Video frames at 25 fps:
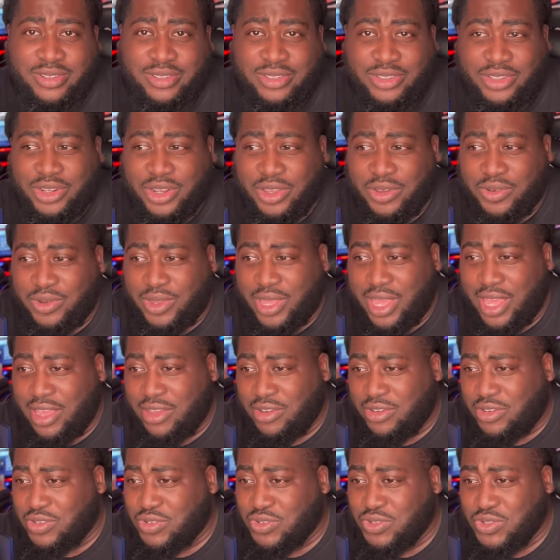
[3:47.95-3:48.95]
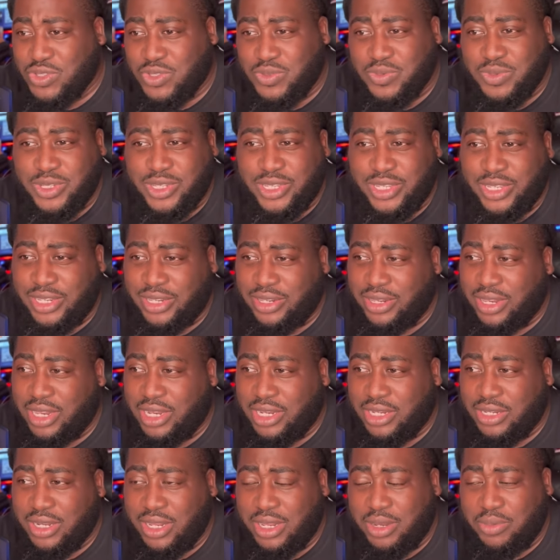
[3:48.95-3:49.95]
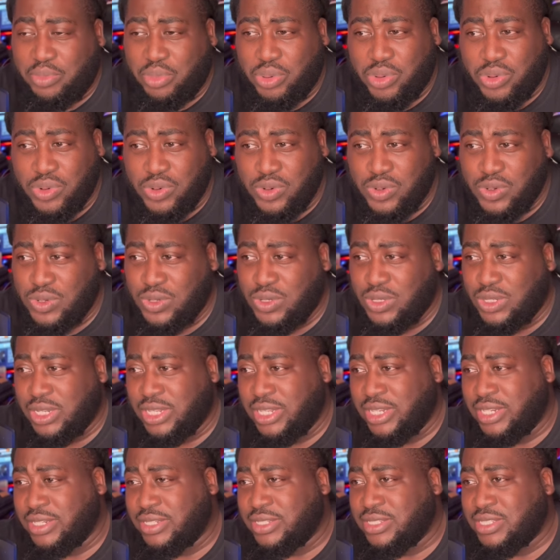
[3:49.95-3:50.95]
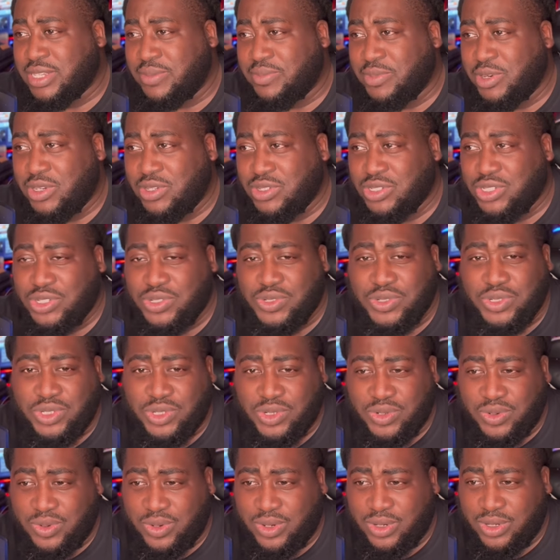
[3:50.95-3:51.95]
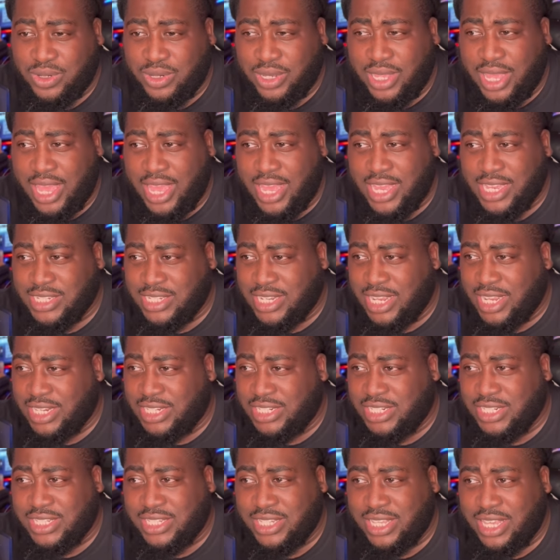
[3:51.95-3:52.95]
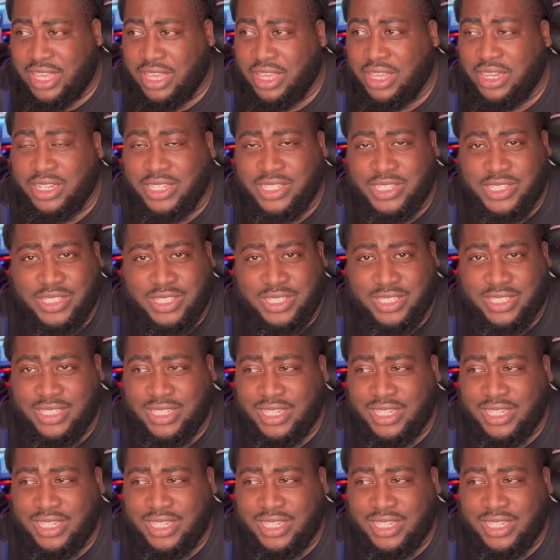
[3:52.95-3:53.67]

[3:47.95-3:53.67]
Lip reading: You know, Kyle Kuzma and Poole and some of those usual guys that just kill us.